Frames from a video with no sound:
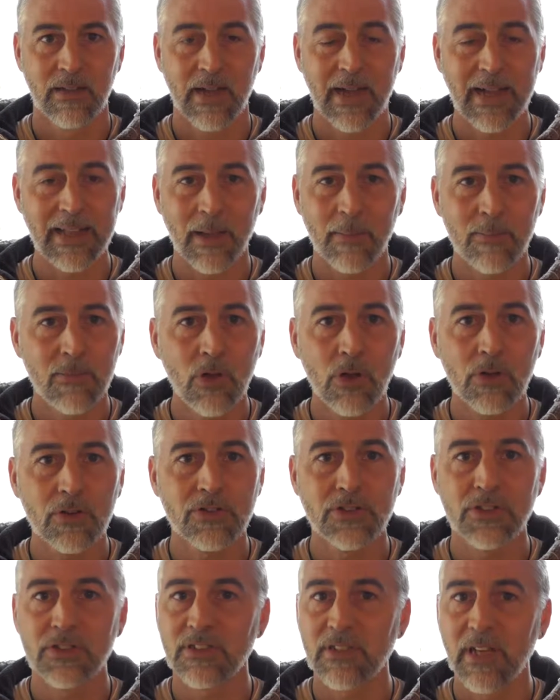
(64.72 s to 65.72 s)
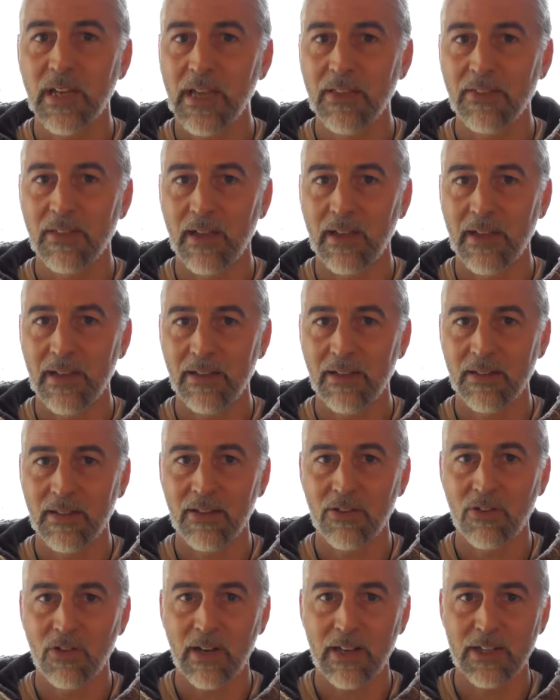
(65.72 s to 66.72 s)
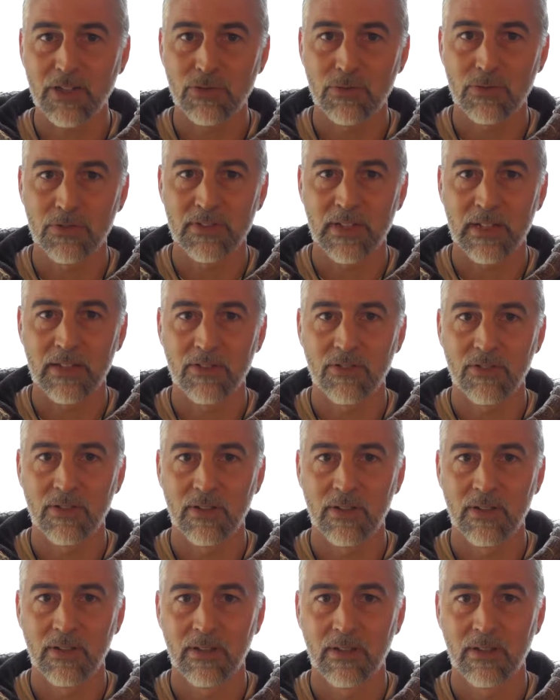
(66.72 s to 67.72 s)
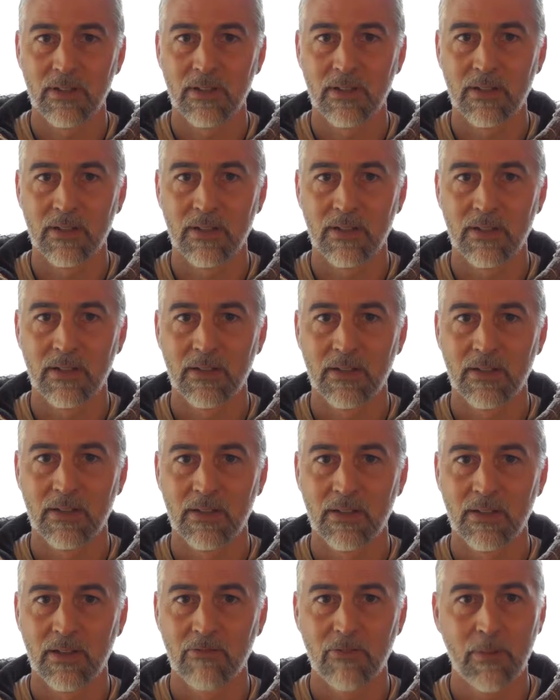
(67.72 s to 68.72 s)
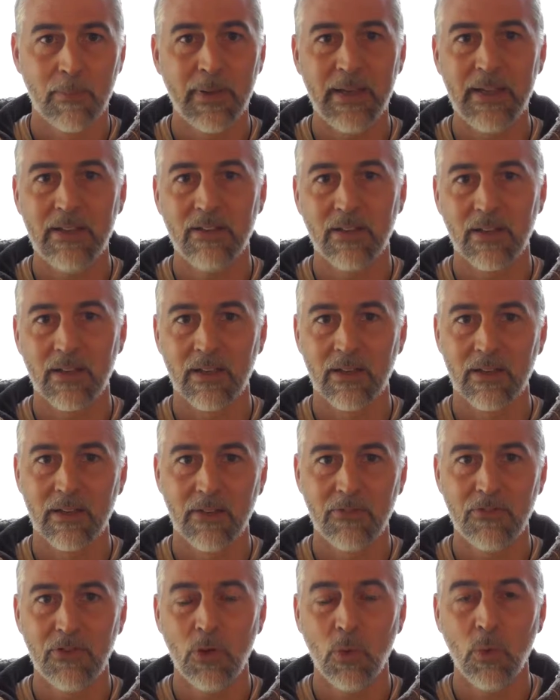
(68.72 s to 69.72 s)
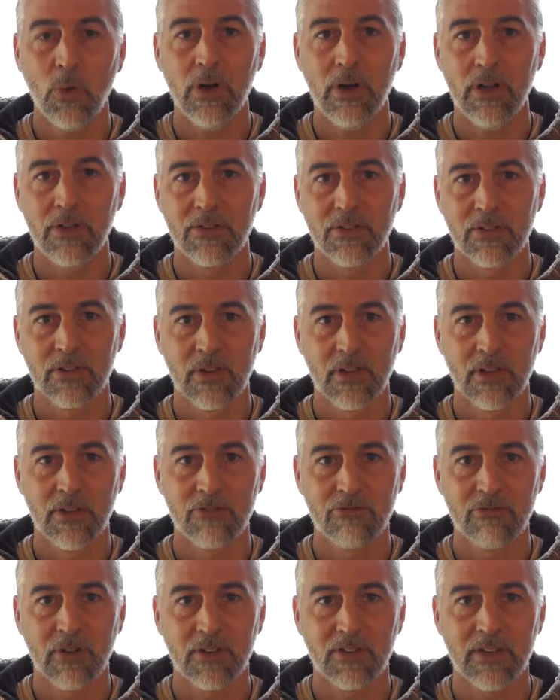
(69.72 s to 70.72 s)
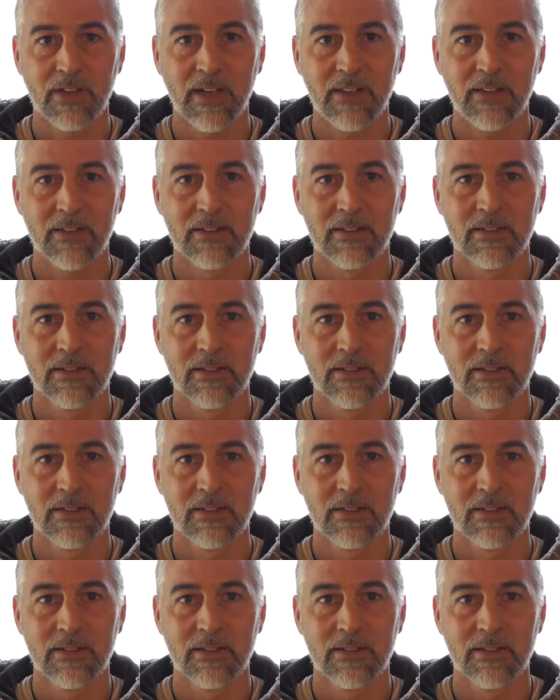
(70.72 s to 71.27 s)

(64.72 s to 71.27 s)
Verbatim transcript: And I'm not just saying that in an intellectual sense, repeating a few words strung together.